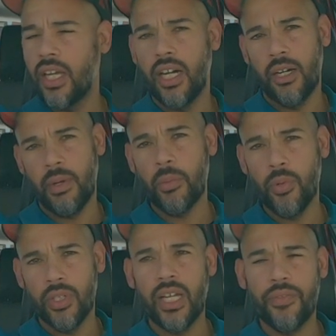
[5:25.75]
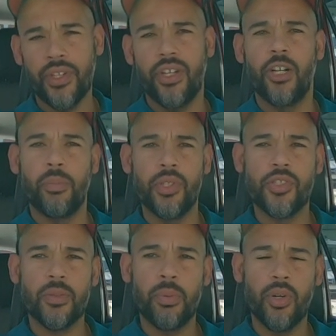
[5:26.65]
Um, I'm going out there helping and
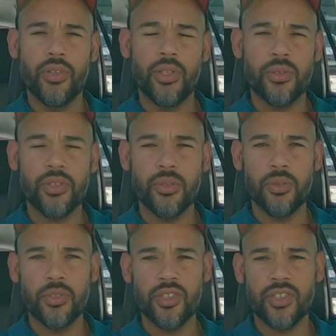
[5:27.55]
support those schools.